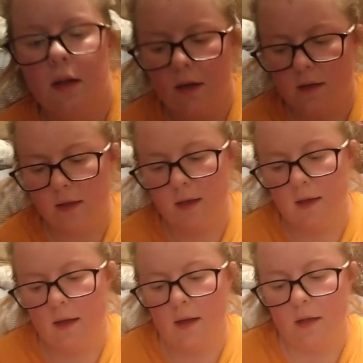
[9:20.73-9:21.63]
And it
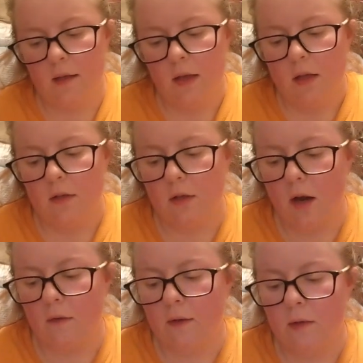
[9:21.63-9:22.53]
says,
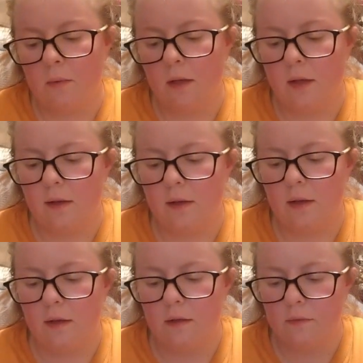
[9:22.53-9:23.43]
start visibly
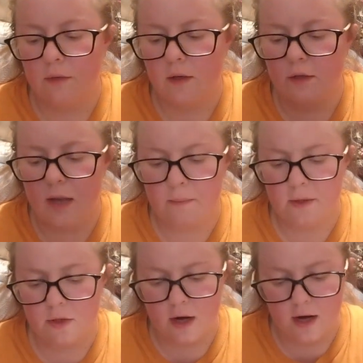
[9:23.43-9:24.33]
healing severe
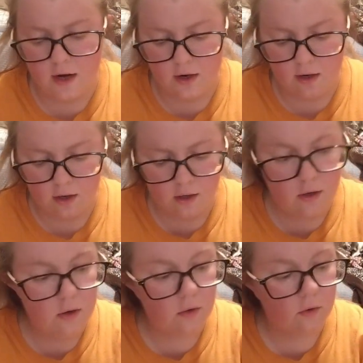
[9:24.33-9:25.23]
damaged hair.
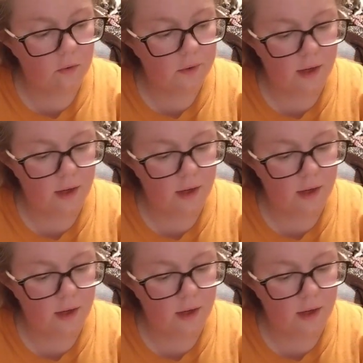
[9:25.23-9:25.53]
Ooh,